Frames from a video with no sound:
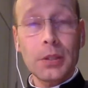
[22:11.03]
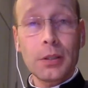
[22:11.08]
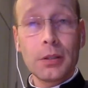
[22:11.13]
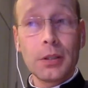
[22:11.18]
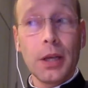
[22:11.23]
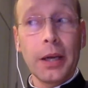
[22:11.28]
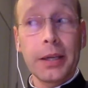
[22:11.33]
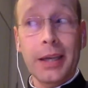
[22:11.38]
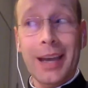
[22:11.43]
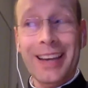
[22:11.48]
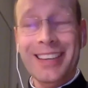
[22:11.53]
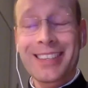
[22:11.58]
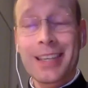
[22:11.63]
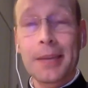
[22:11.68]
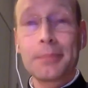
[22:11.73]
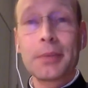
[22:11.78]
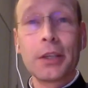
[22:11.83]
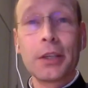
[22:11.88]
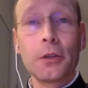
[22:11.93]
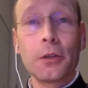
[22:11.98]
like
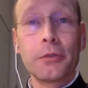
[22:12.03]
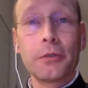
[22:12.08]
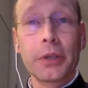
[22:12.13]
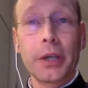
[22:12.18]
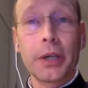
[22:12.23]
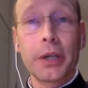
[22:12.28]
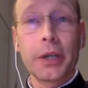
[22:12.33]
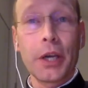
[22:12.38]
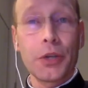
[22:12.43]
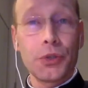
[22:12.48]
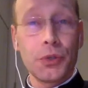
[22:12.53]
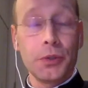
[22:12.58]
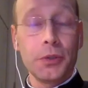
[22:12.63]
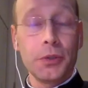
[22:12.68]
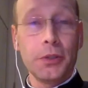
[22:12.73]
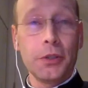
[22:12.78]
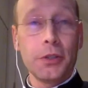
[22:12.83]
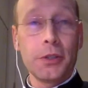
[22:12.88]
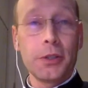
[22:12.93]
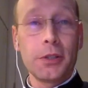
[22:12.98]
accepting your vocation or
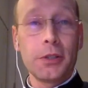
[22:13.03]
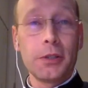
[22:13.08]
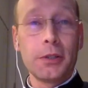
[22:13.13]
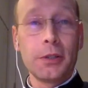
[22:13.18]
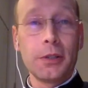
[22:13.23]
not,